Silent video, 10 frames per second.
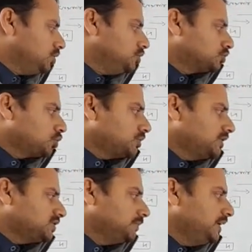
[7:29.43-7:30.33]
So
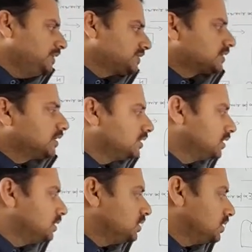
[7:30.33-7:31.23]
this means
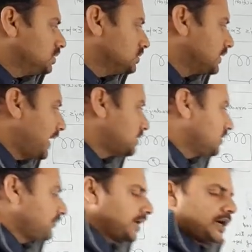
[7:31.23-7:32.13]
that the
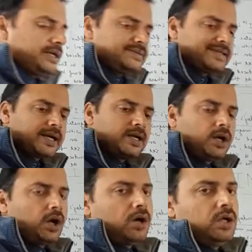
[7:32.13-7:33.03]
Faraday's second
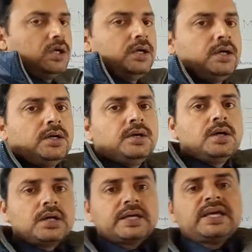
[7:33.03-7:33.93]
law
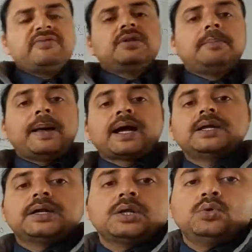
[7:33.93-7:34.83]
gives the
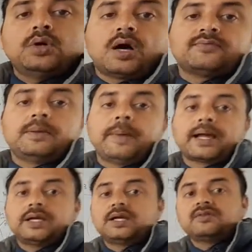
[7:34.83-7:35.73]
magnitude of the
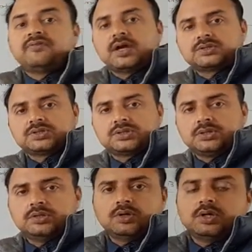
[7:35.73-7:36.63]
magnetic flux,
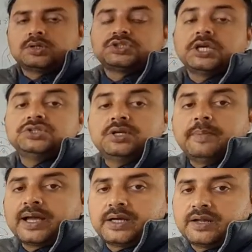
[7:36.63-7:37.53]
change in
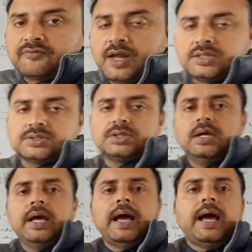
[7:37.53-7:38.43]
magnetic flux,
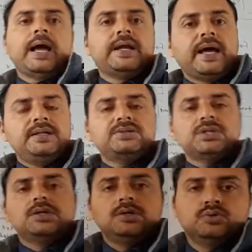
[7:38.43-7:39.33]
and hence
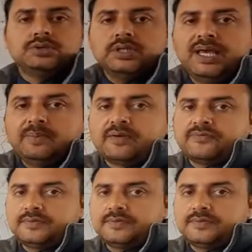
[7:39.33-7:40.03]
induced EMF.